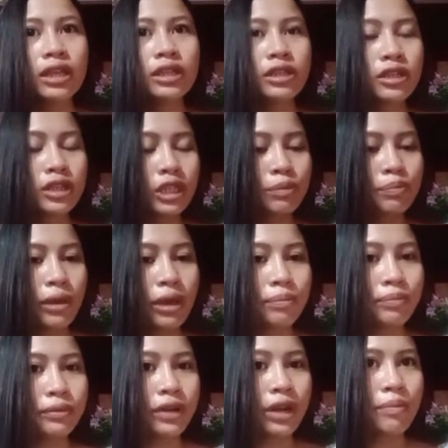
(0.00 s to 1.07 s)

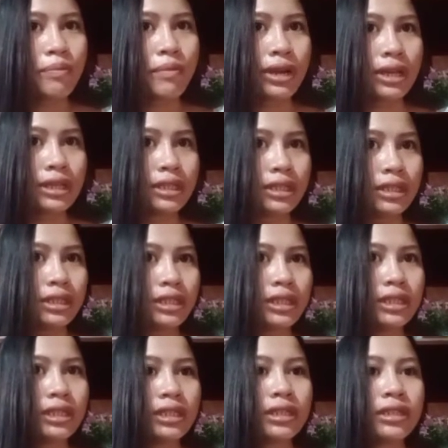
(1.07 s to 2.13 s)
newspaper, and magazines.